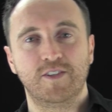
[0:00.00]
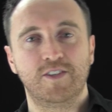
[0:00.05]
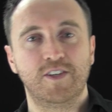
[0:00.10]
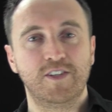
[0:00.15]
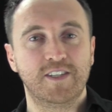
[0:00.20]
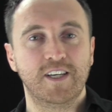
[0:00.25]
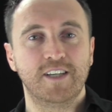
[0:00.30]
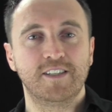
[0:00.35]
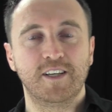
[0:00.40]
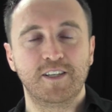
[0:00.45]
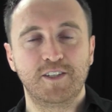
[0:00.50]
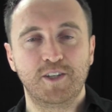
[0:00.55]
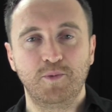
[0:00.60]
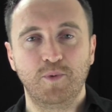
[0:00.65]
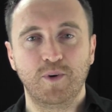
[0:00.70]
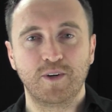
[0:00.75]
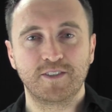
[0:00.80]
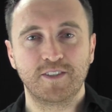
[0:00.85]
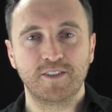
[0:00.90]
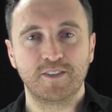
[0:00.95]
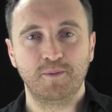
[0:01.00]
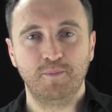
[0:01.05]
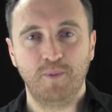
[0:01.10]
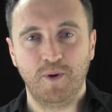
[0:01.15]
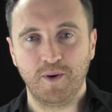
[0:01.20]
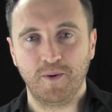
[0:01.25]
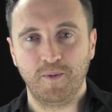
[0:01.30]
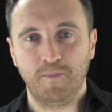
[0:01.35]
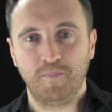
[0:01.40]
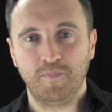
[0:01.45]
So she says that she works as a
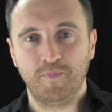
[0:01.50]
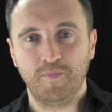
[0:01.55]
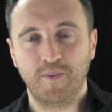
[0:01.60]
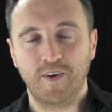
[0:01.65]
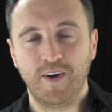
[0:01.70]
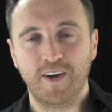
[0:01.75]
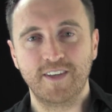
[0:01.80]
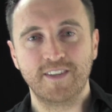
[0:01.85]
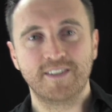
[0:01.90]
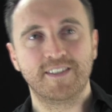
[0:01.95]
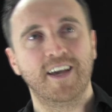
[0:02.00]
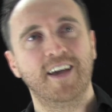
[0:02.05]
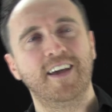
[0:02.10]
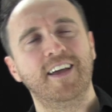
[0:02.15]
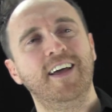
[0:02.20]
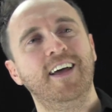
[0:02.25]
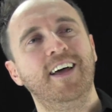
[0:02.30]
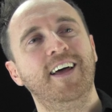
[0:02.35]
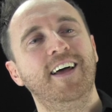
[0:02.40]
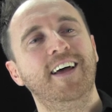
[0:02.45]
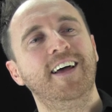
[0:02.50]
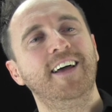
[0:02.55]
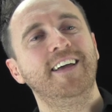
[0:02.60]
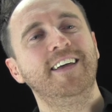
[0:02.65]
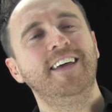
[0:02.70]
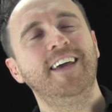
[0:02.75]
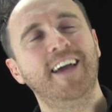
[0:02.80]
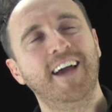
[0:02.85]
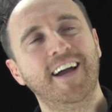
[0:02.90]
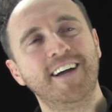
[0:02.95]
model, right? And you say,
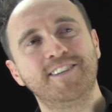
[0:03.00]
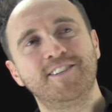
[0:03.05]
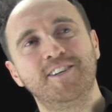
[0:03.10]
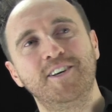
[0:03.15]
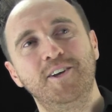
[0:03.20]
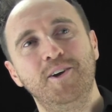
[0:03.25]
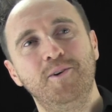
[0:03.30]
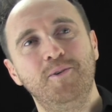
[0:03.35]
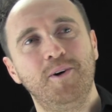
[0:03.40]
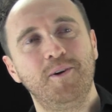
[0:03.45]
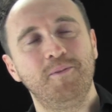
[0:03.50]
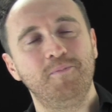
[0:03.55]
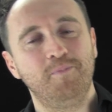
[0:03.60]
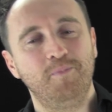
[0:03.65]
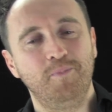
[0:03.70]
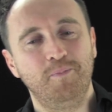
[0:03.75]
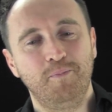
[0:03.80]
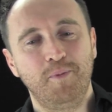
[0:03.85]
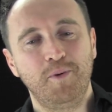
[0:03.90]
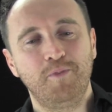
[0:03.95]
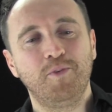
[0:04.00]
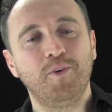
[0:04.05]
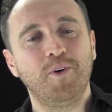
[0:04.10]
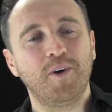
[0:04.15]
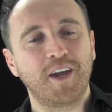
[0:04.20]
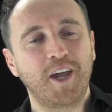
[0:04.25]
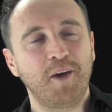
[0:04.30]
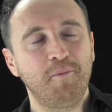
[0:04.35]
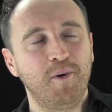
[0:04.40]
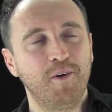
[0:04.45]
yeah, actually, you know what? Before
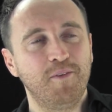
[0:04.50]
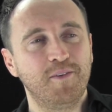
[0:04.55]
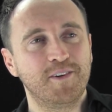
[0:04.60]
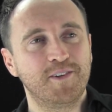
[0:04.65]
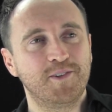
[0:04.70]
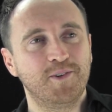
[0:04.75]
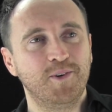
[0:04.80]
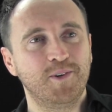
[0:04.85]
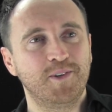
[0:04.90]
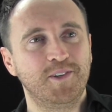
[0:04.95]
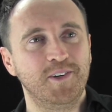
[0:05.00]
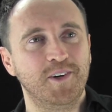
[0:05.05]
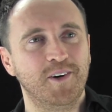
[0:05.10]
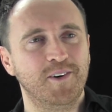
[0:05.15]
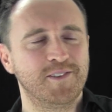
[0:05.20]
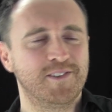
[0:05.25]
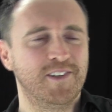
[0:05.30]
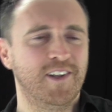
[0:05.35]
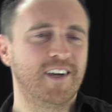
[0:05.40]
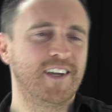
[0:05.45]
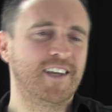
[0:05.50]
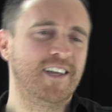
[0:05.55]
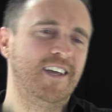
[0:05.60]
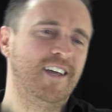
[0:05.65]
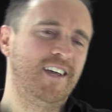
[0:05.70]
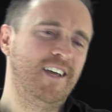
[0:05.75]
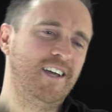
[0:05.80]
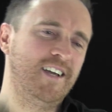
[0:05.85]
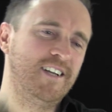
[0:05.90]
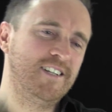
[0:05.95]
I came over to talk to you, I was like,
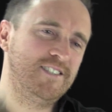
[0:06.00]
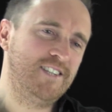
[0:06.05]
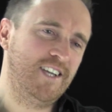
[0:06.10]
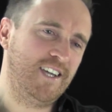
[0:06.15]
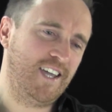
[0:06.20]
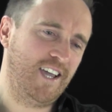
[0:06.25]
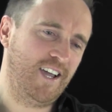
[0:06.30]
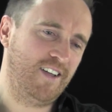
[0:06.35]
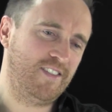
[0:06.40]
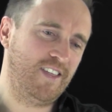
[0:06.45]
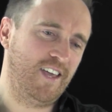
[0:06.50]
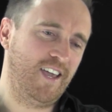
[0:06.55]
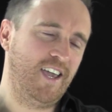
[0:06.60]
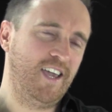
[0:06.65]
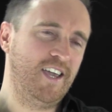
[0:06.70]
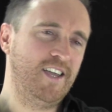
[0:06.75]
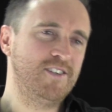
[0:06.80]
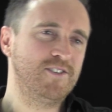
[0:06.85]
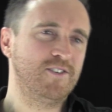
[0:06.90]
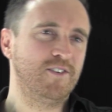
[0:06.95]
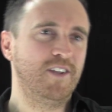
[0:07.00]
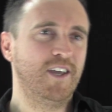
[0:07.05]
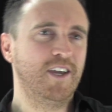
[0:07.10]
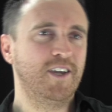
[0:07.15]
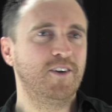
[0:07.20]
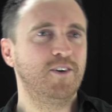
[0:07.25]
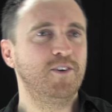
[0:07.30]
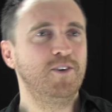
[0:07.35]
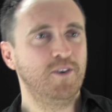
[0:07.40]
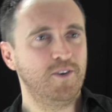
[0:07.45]
check out the hands on
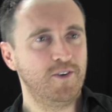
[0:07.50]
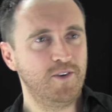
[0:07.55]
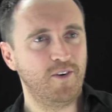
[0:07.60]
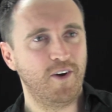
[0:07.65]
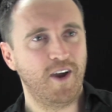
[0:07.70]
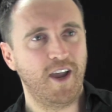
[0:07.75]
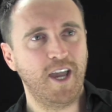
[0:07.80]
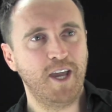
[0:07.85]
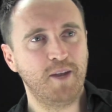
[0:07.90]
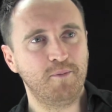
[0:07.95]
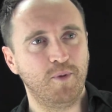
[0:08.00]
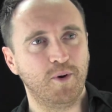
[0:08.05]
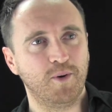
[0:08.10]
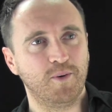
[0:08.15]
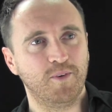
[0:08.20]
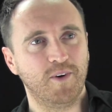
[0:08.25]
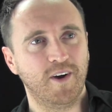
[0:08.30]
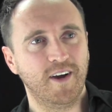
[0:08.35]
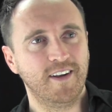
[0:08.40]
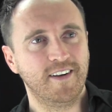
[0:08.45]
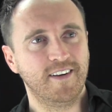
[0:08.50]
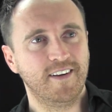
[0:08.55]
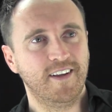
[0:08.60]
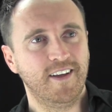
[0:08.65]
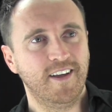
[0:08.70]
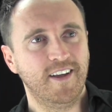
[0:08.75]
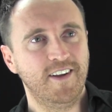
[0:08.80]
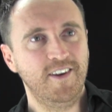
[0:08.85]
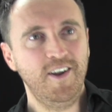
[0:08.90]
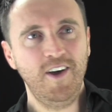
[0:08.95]
that girl. You're, you're a hand model, right?
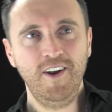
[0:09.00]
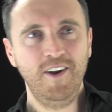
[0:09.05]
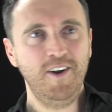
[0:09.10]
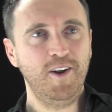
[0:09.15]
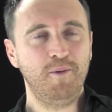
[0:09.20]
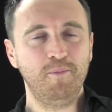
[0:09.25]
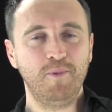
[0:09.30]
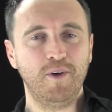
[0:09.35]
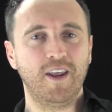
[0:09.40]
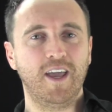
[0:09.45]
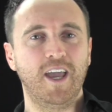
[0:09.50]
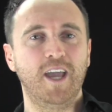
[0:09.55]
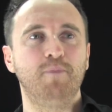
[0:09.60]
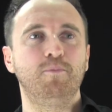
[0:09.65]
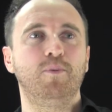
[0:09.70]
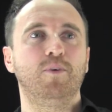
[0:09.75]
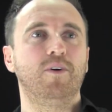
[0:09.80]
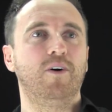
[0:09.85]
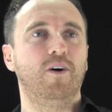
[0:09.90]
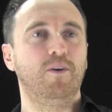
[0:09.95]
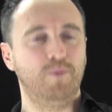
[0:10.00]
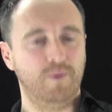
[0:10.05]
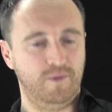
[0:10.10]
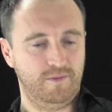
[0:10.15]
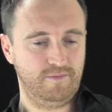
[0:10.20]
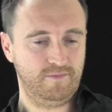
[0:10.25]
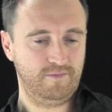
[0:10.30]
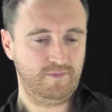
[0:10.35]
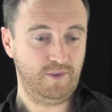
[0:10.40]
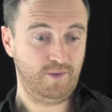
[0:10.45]
No, no, no, I'm not a hand model. Oh,
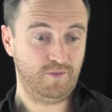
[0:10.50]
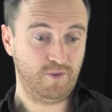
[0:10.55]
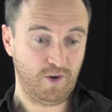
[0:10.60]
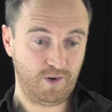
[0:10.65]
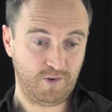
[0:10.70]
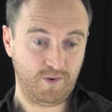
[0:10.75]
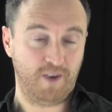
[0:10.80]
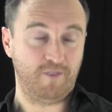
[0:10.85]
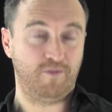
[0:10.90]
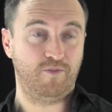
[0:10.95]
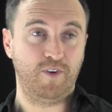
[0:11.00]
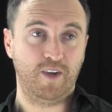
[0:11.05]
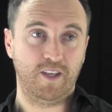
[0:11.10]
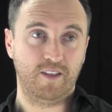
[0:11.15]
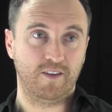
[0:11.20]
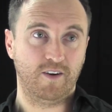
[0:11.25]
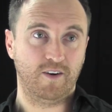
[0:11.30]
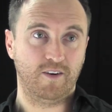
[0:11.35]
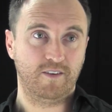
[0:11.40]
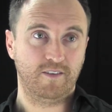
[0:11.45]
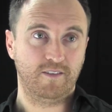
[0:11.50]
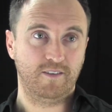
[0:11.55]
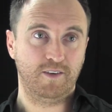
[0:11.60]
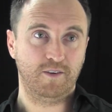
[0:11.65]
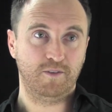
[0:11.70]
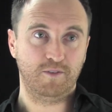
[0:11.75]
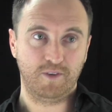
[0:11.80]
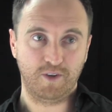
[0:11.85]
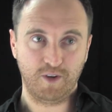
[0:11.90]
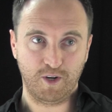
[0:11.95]
well, you've got great feet, though.
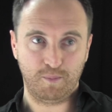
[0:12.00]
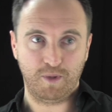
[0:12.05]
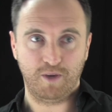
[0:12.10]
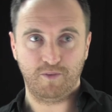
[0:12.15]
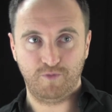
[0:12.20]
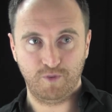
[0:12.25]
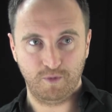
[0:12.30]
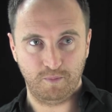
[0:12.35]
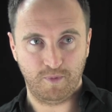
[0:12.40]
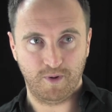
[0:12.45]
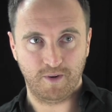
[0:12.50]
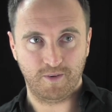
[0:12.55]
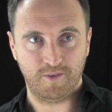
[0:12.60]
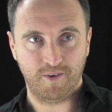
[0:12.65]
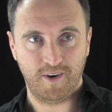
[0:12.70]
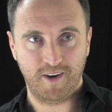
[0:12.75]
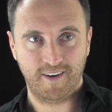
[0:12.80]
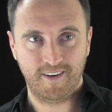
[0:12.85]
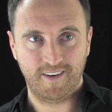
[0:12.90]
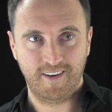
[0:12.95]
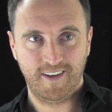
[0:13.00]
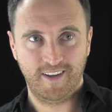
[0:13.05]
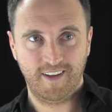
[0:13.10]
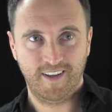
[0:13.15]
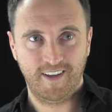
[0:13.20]
You, you got to be a foot model, right?